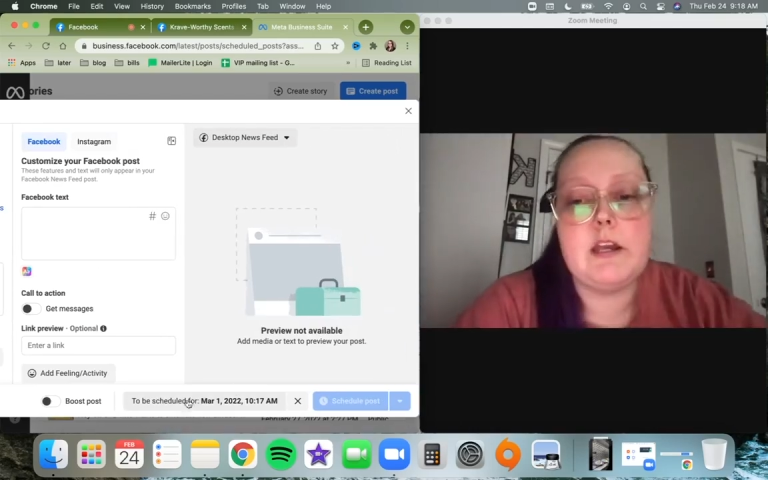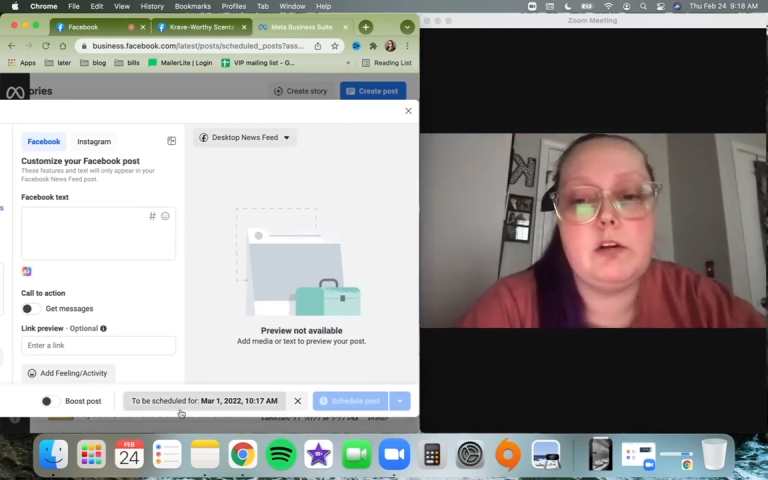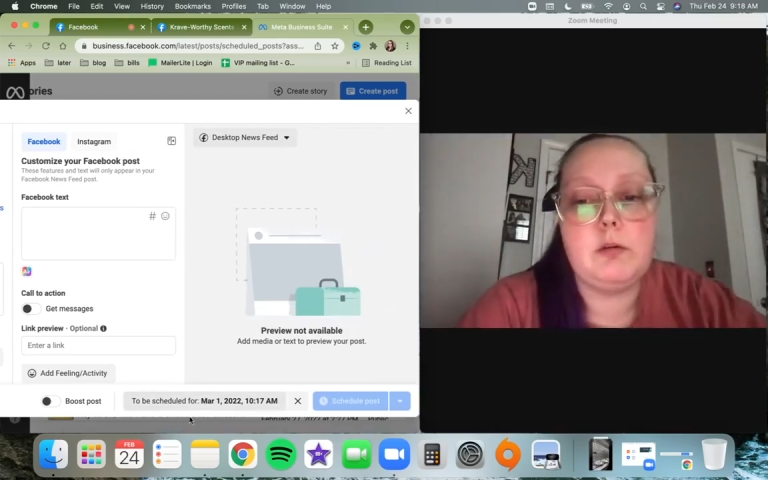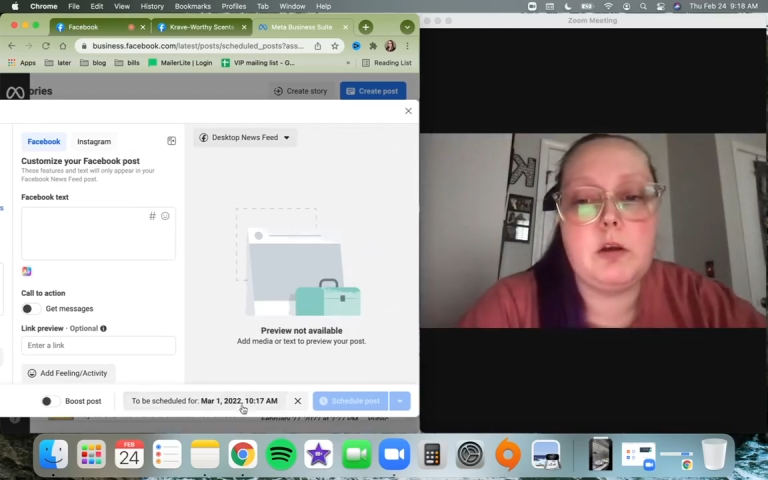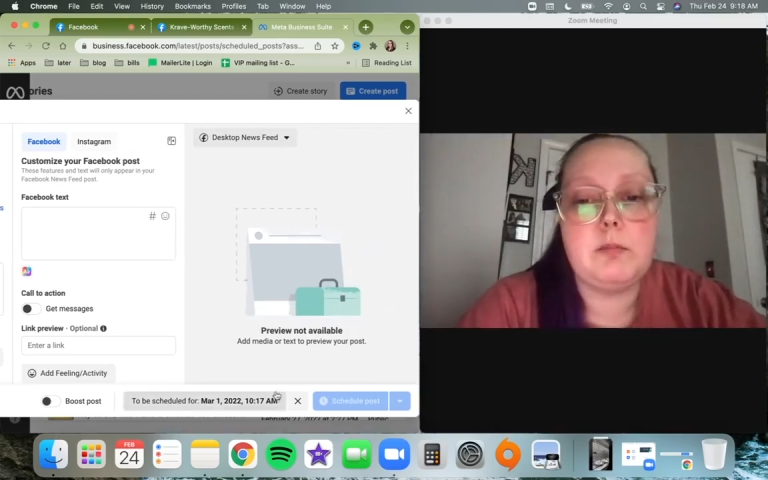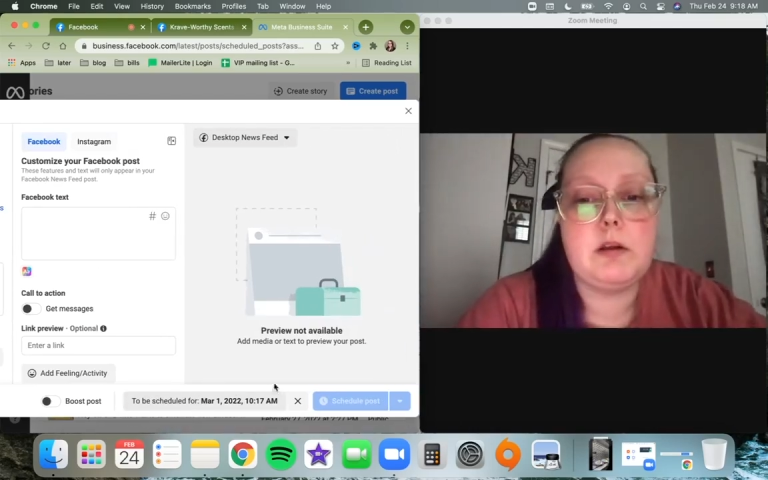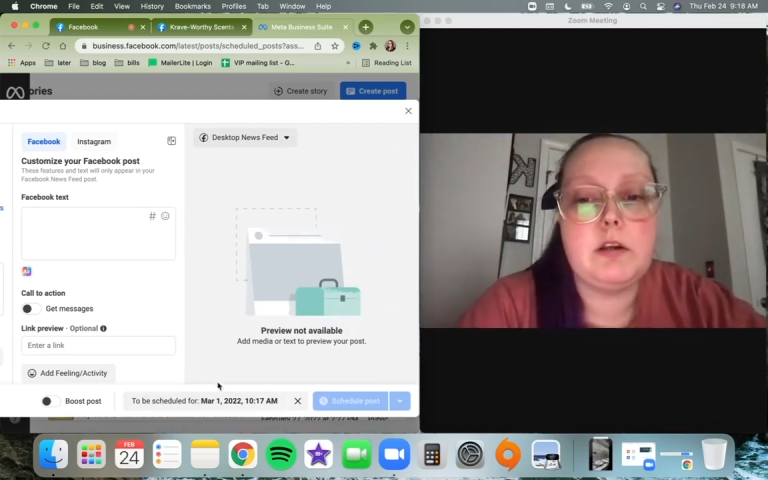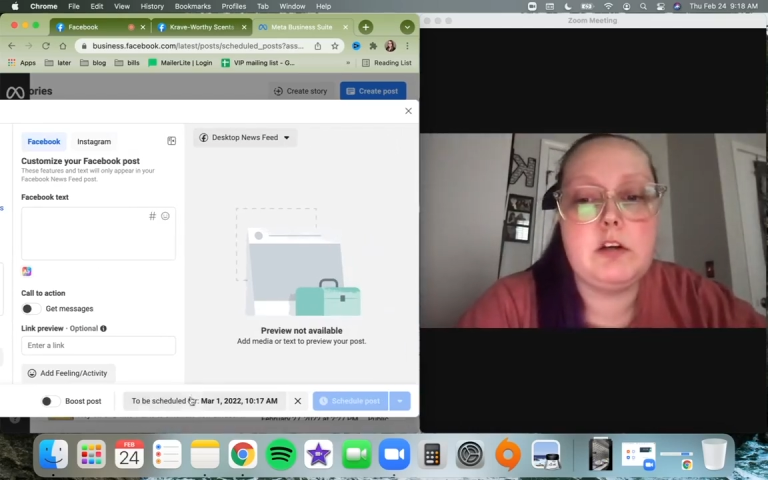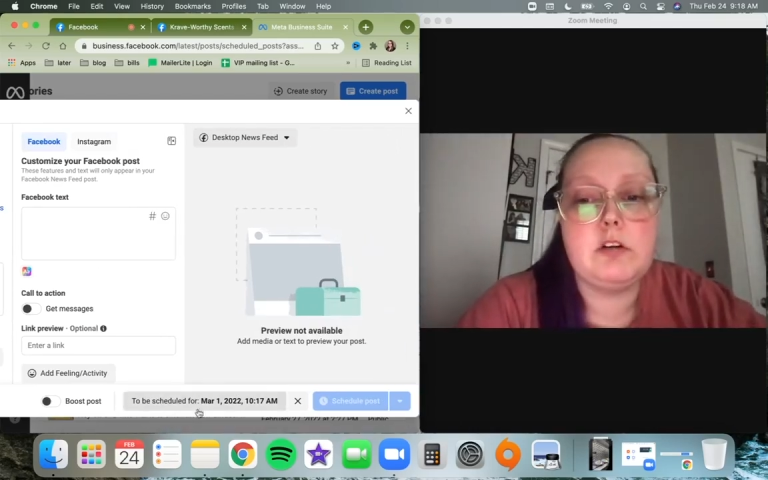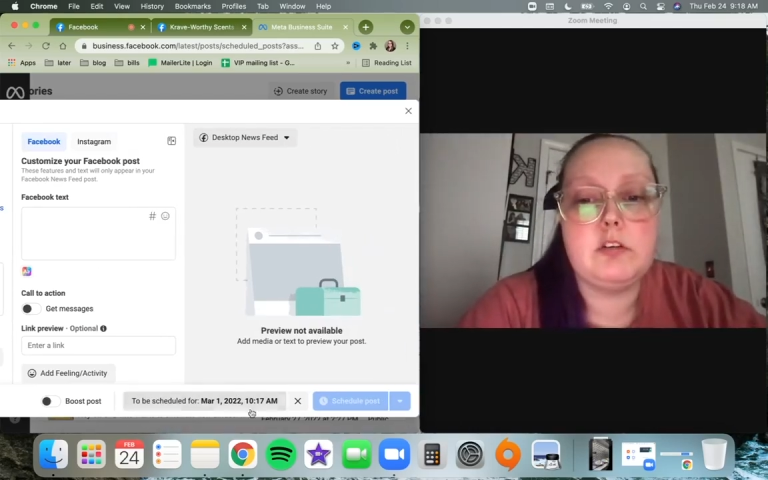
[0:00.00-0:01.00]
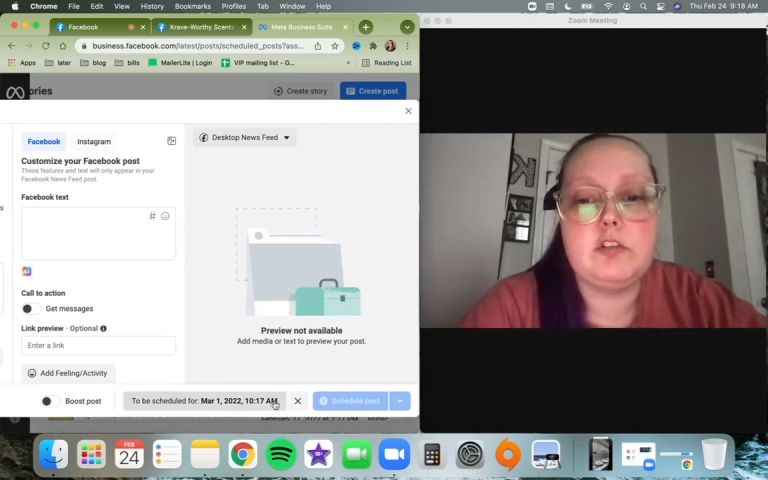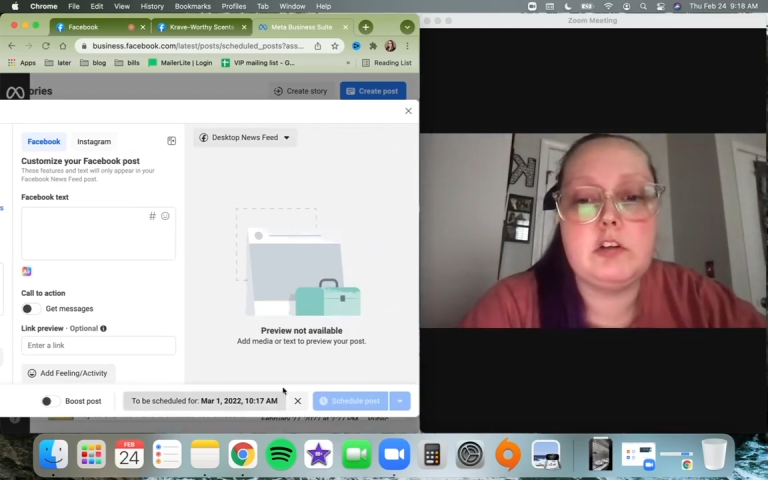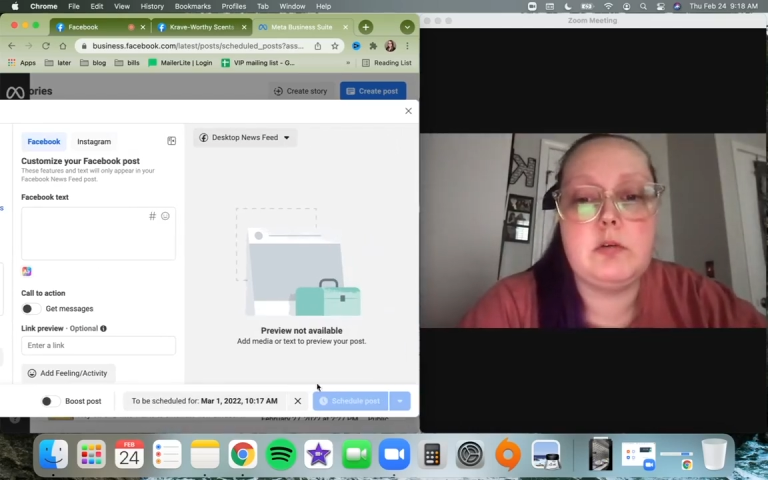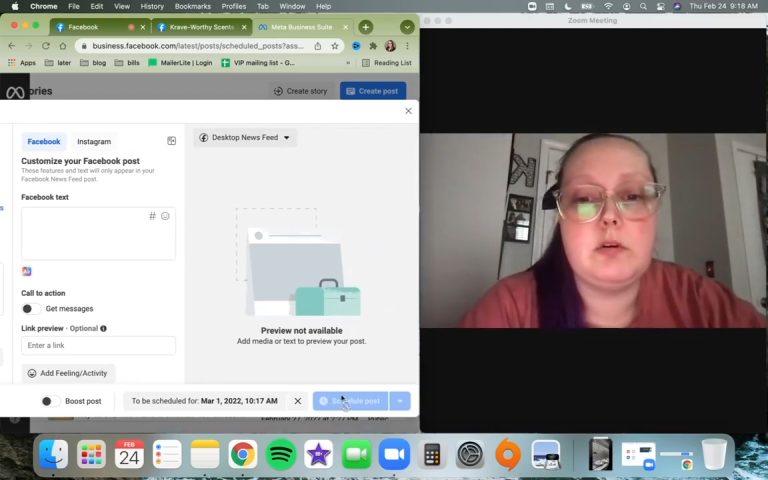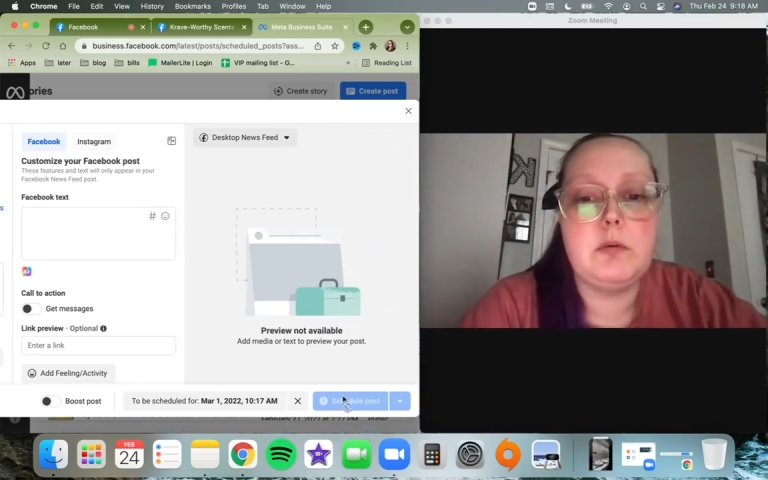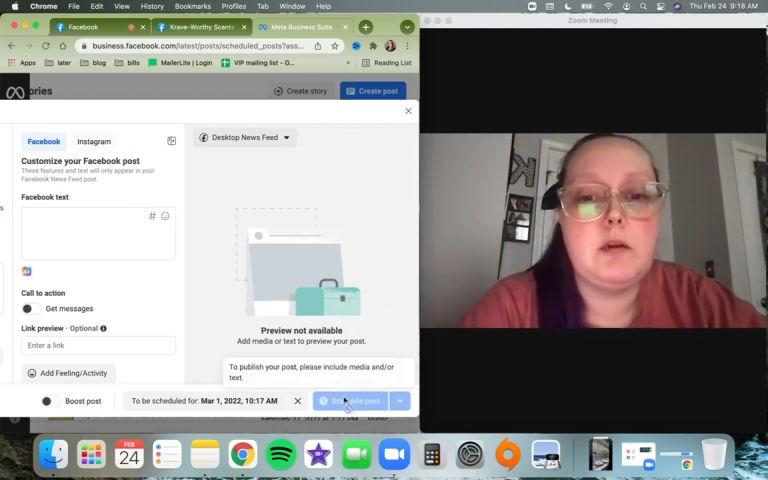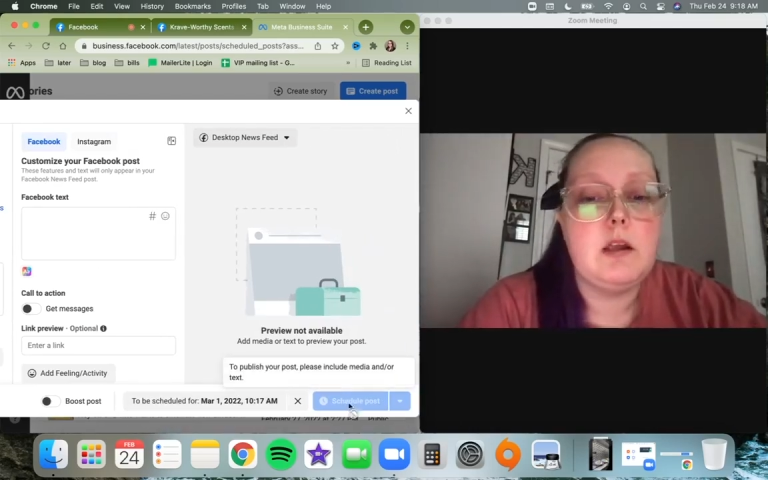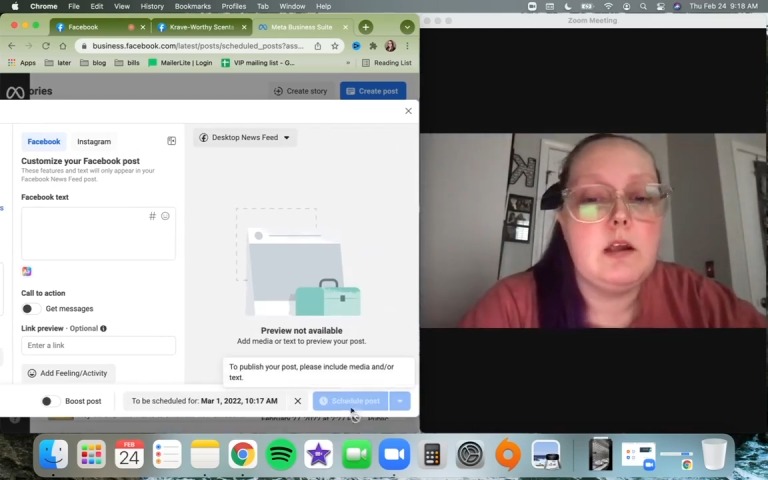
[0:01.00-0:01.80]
it'll come down here and show you.